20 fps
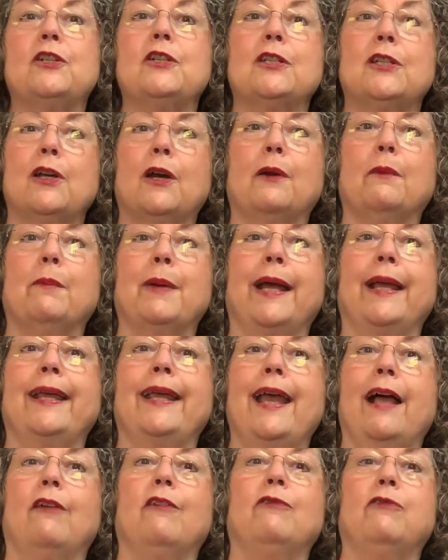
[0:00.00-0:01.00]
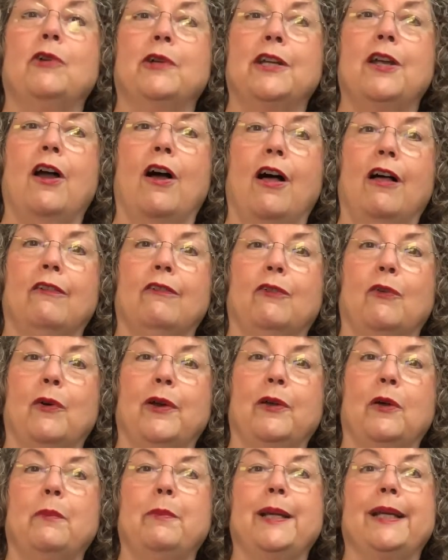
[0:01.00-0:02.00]
you start buying California olive
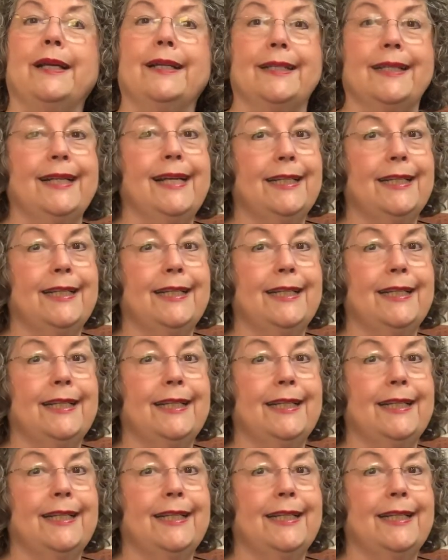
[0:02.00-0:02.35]
oil because